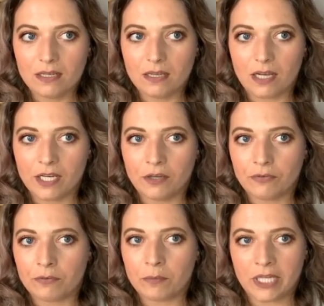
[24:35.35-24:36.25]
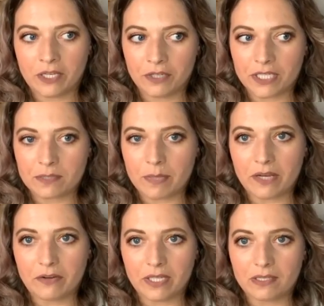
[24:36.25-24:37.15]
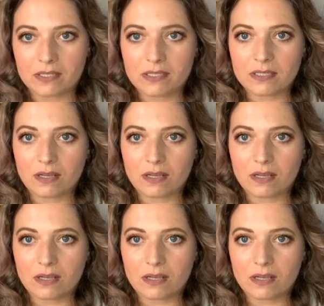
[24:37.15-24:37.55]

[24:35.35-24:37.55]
I know from my own experience,